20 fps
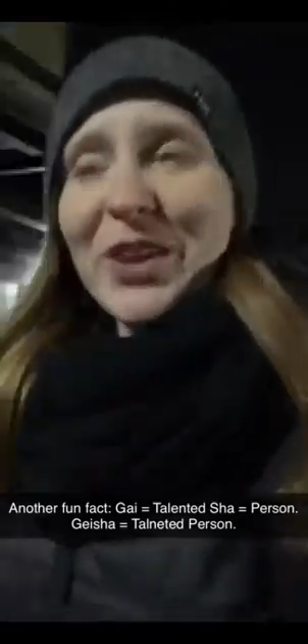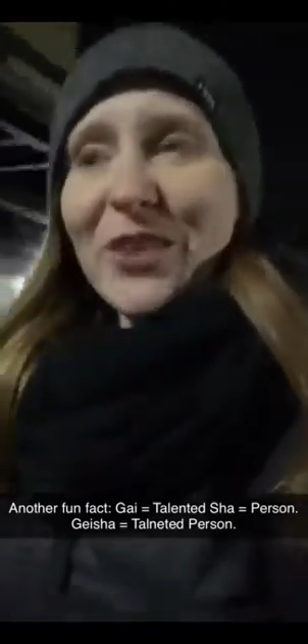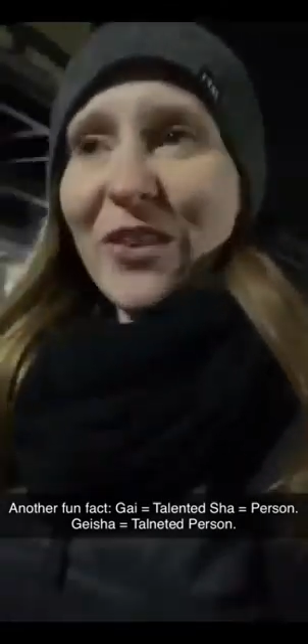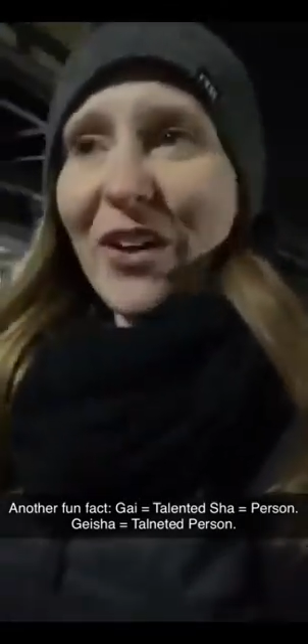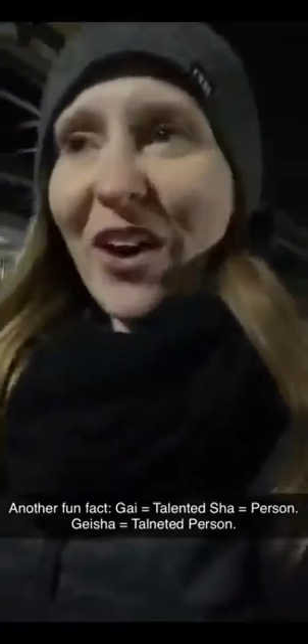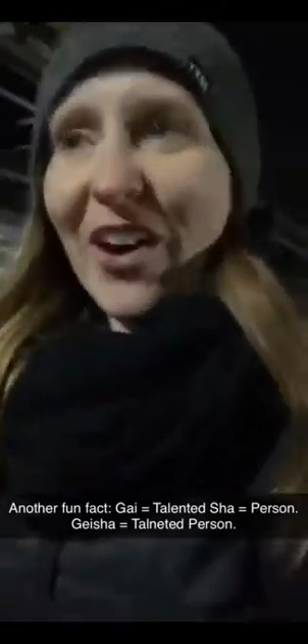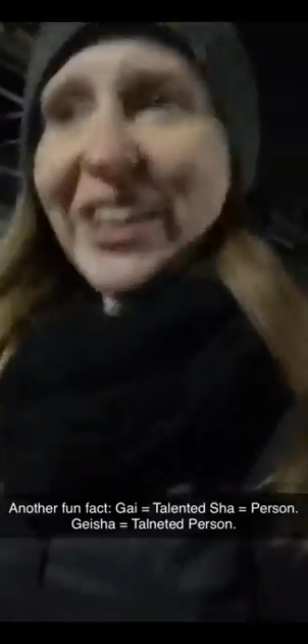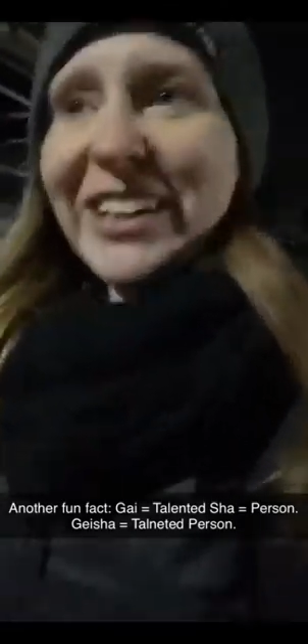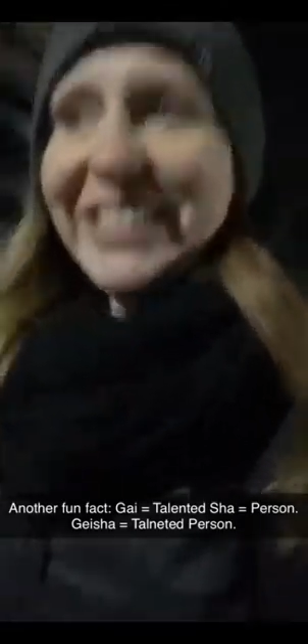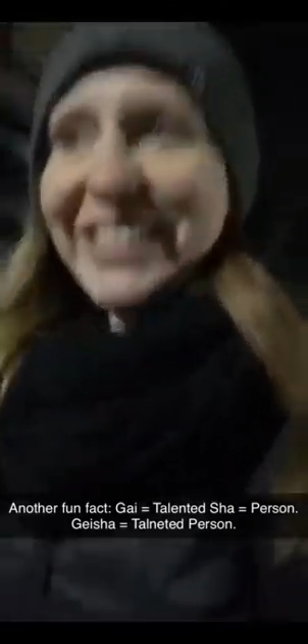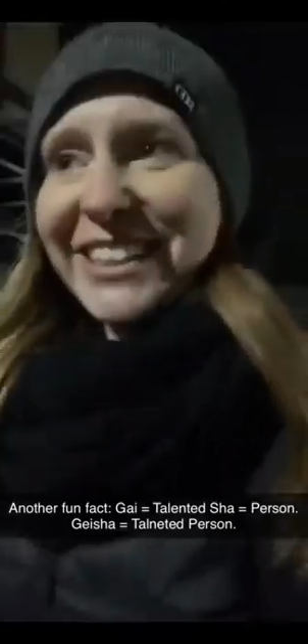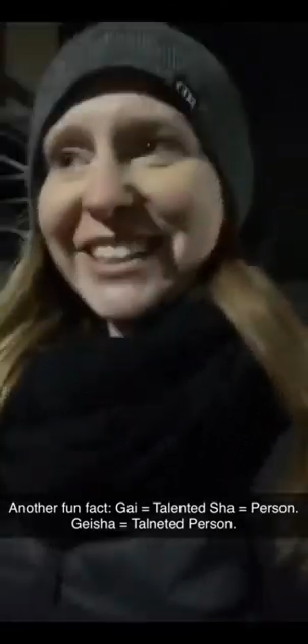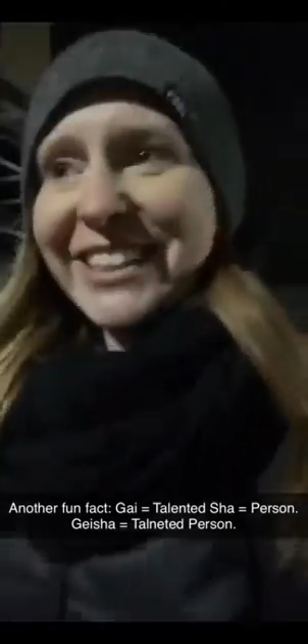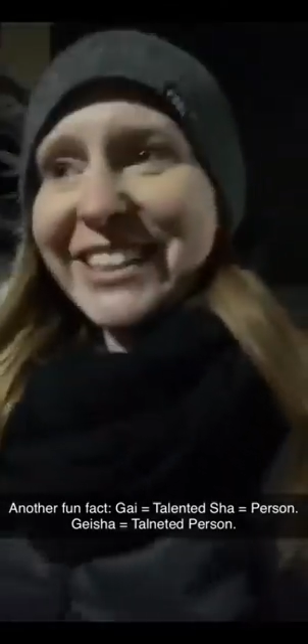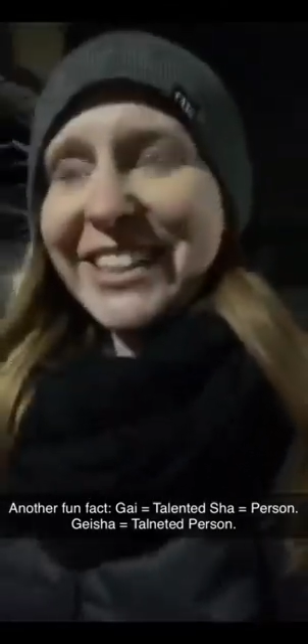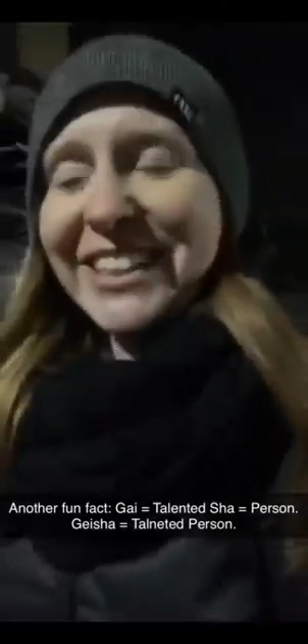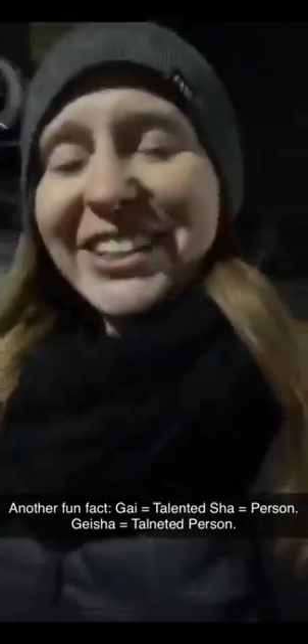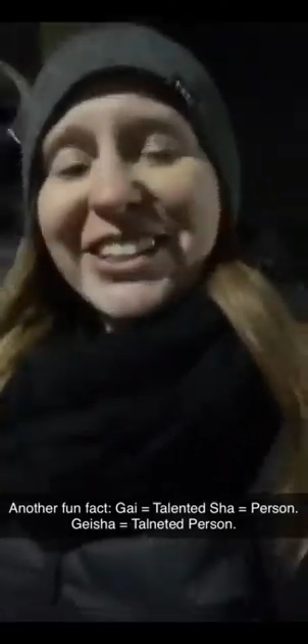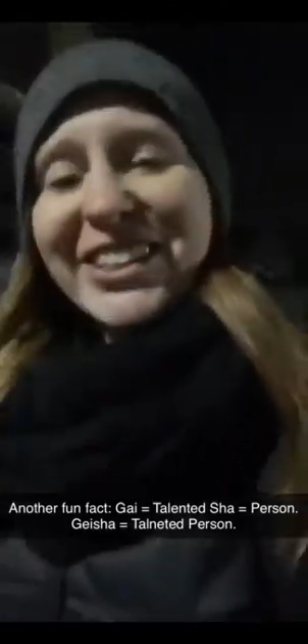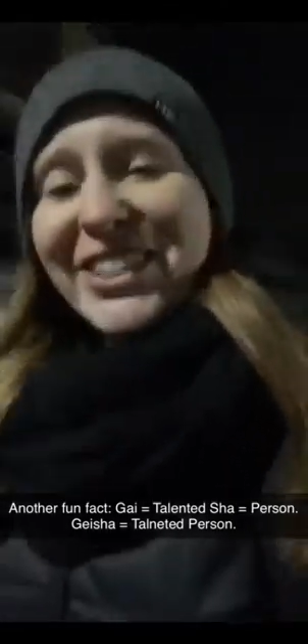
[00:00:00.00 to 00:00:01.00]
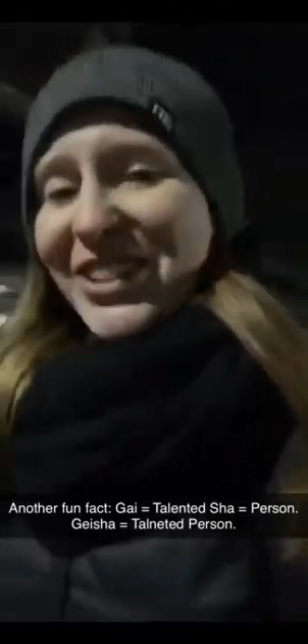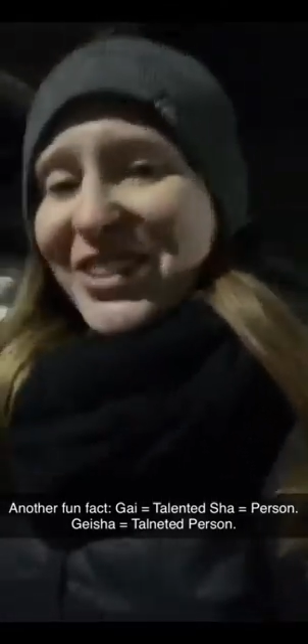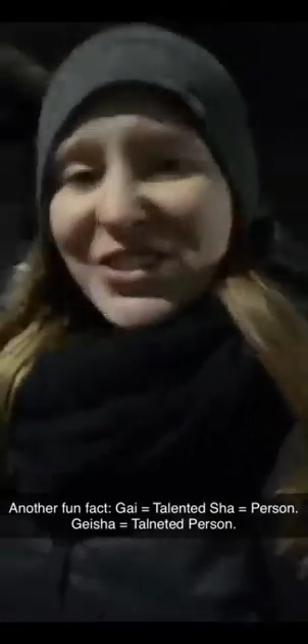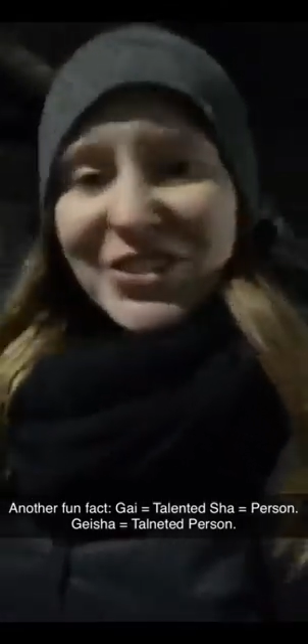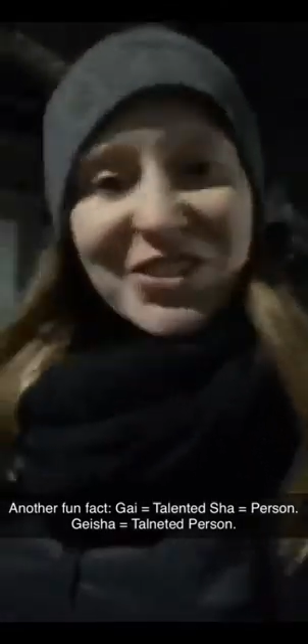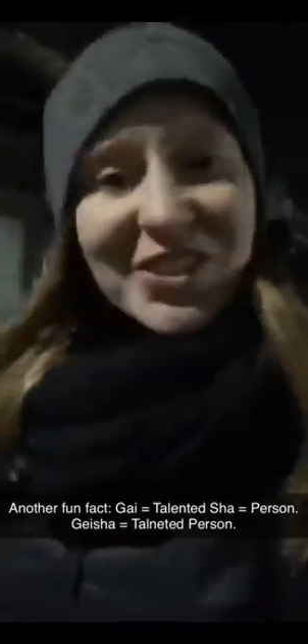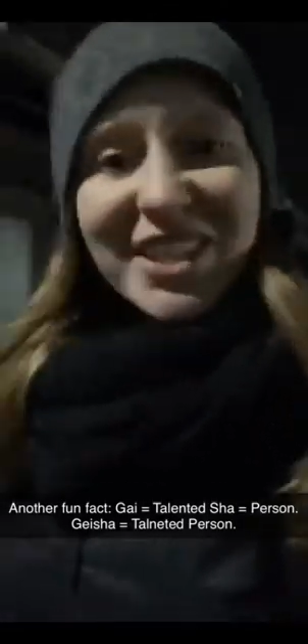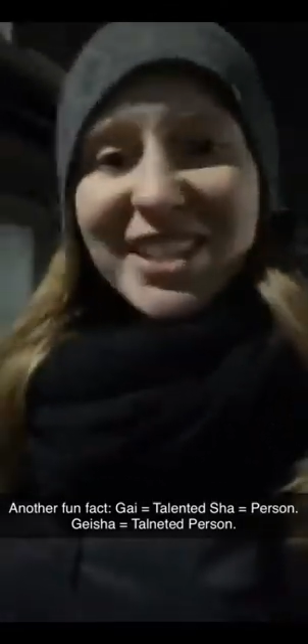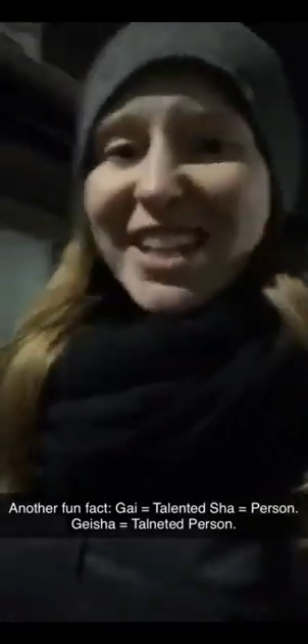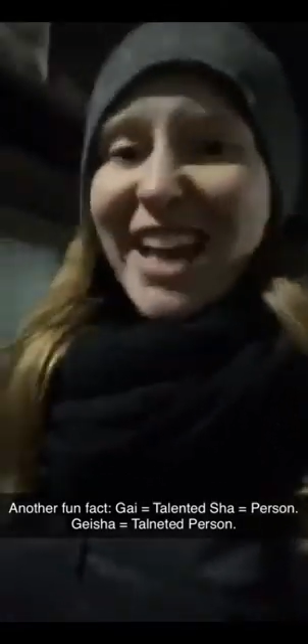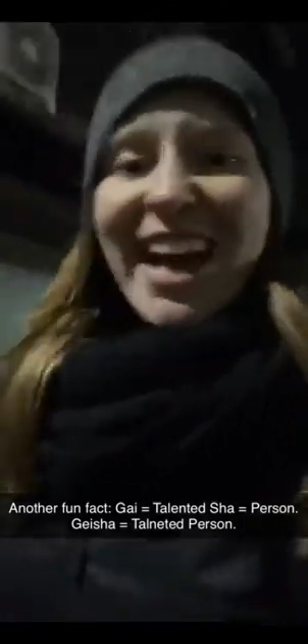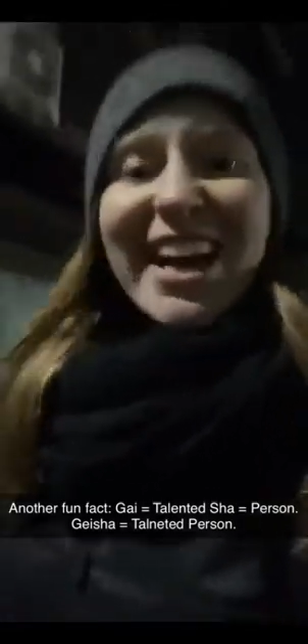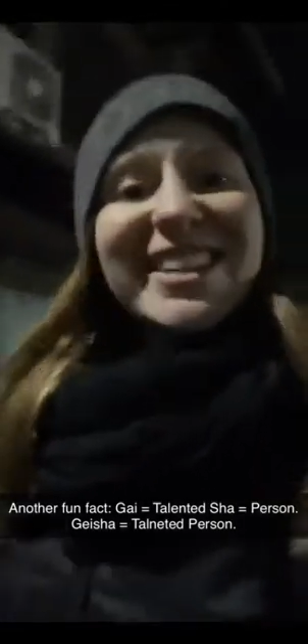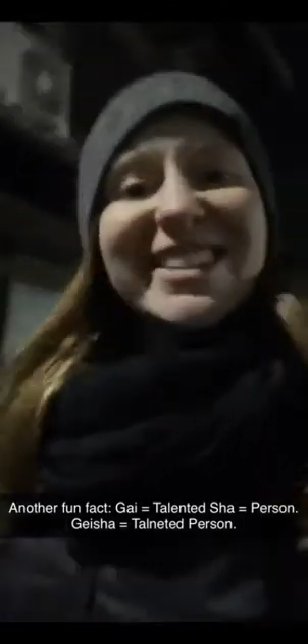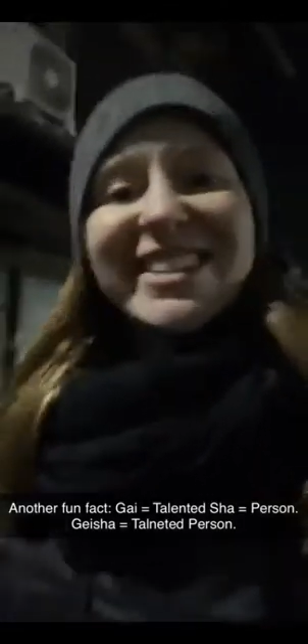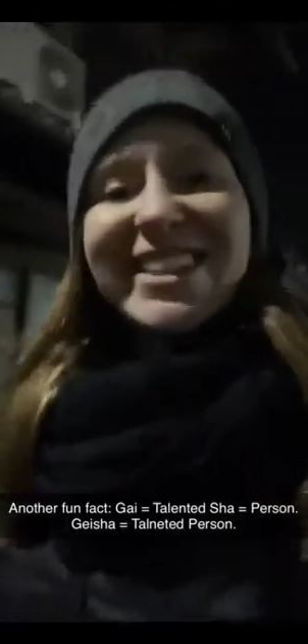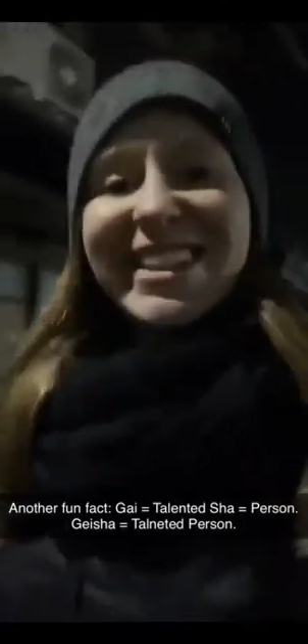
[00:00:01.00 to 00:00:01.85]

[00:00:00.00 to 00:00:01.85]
on, so just ask.